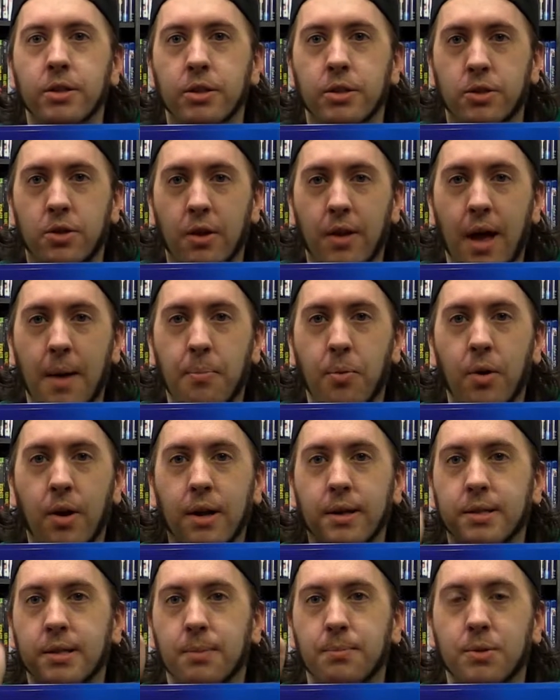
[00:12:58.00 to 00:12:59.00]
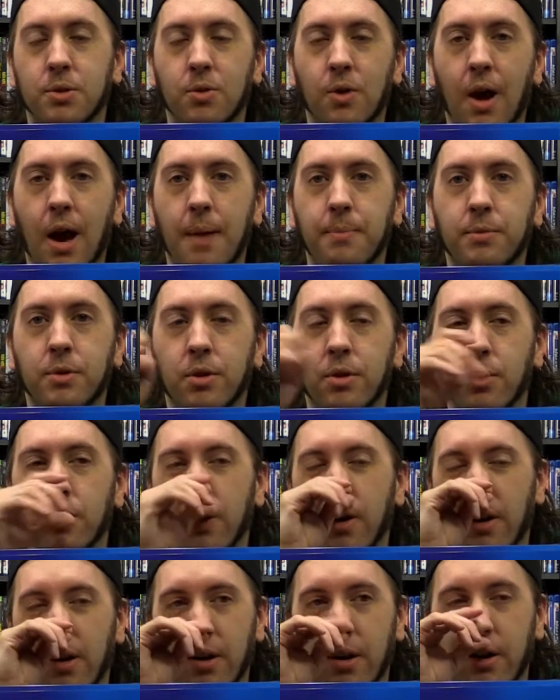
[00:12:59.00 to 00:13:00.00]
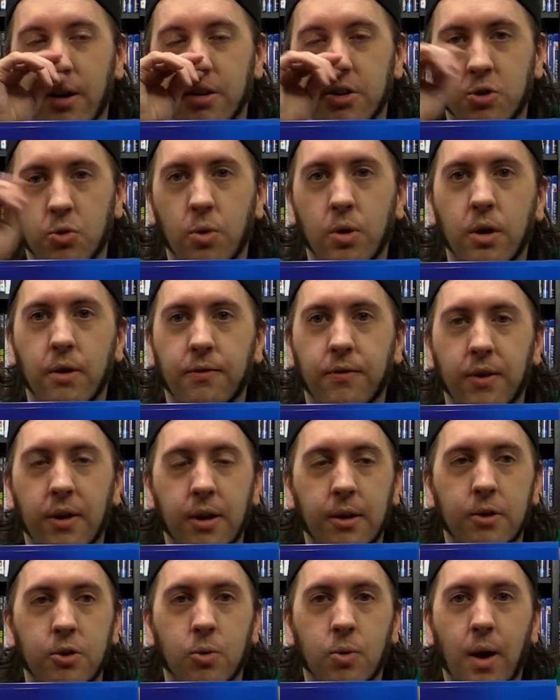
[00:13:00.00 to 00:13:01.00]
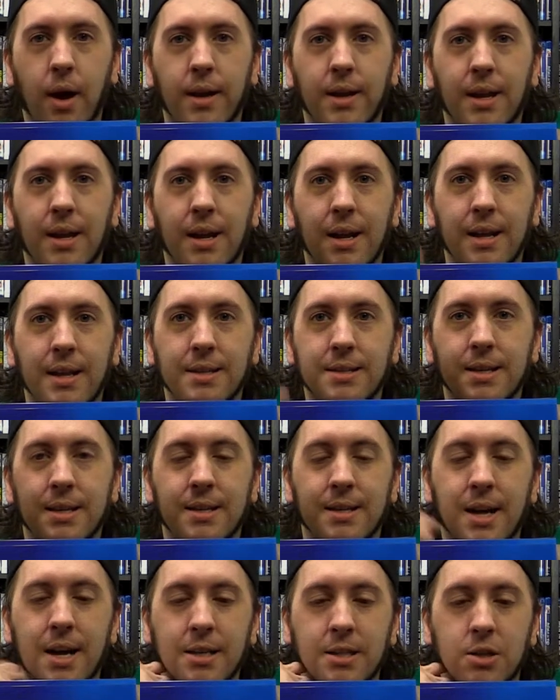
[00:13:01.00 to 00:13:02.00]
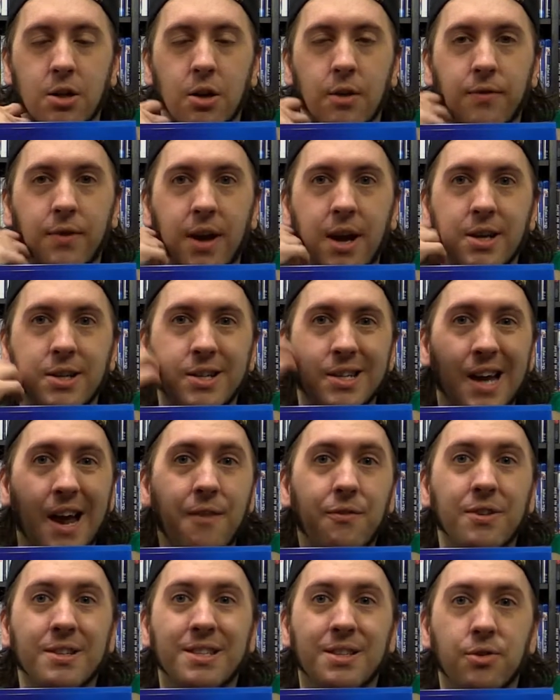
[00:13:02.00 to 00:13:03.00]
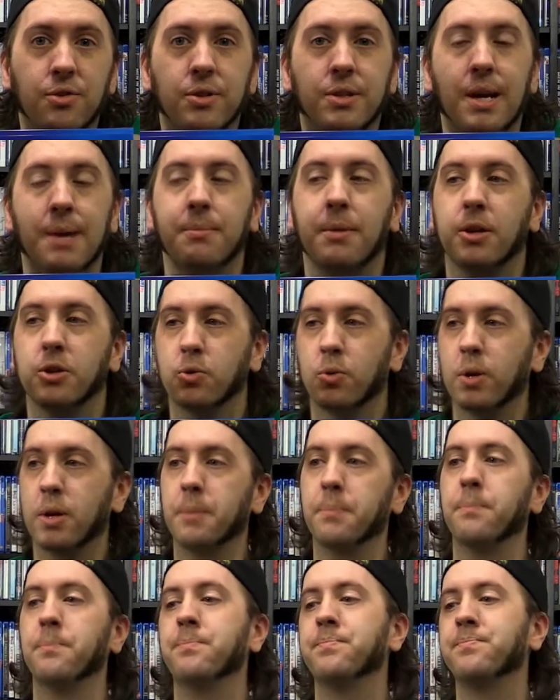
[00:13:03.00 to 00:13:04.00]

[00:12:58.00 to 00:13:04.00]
So at that point, I subscribed to their Twitter feed to where I'd get an instant text notification every single time they tweet.